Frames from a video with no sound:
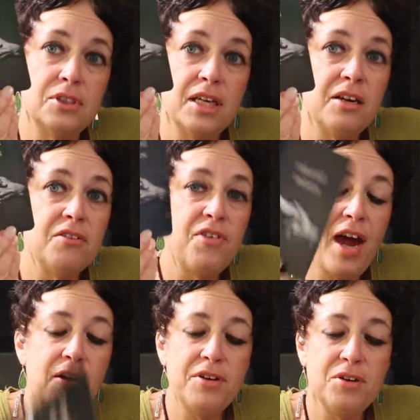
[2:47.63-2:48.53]
Shared
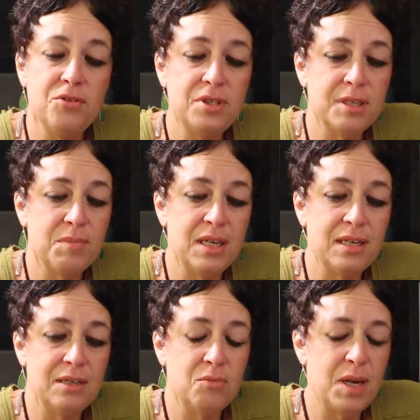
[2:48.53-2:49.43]
values. I
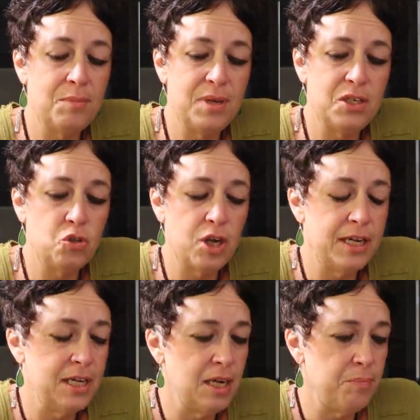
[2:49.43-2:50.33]
mean, you may be
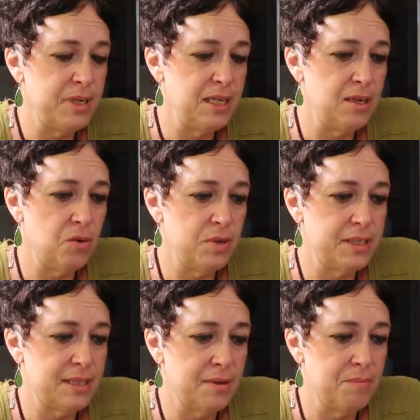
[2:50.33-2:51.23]
striking up a deal with
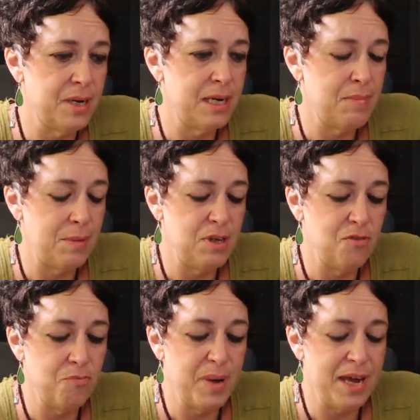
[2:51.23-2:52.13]
somebody. Maybe
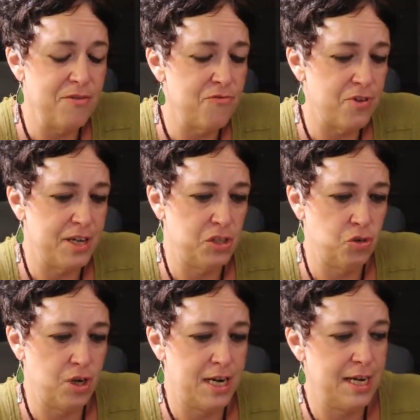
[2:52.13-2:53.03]
you've been
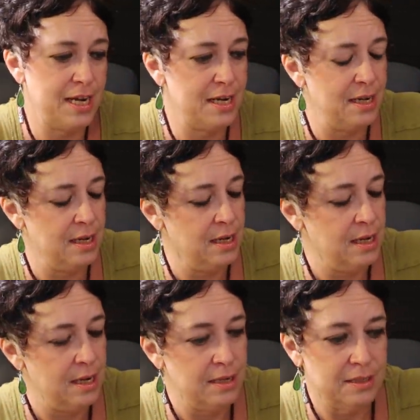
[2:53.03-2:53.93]
frustrated.
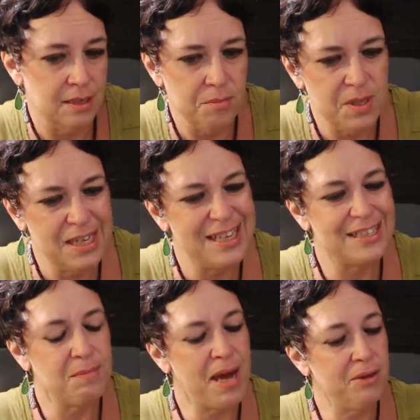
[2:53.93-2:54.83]
Something
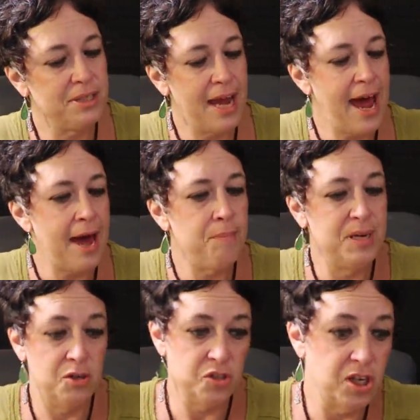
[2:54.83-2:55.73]
is about to
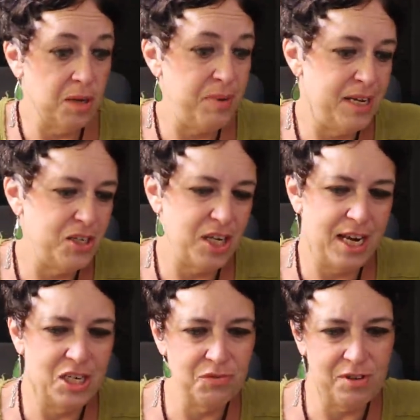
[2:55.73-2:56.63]
happen. There's going to be a
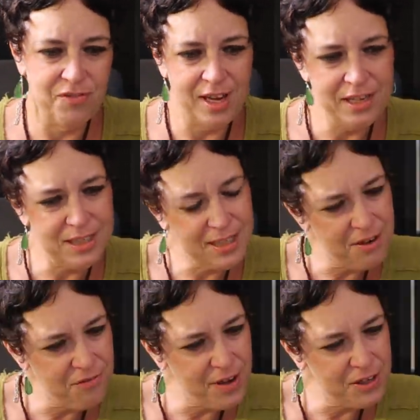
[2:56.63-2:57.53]
change of events that
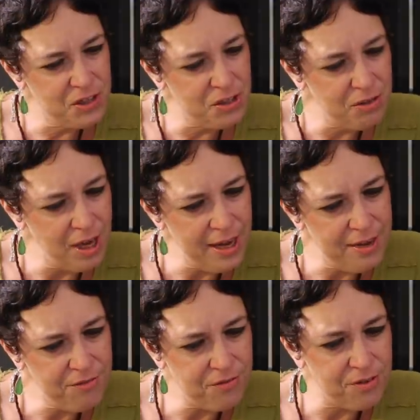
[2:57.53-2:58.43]
affect your
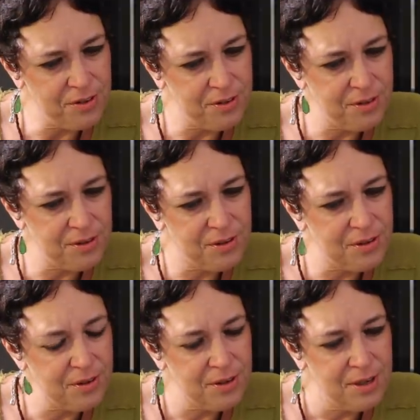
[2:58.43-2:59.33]
life
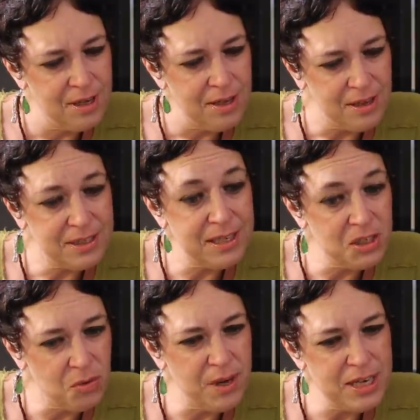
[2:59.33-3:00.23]
a
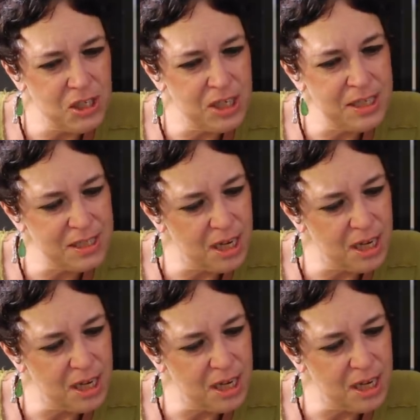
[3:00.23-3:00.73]
situation is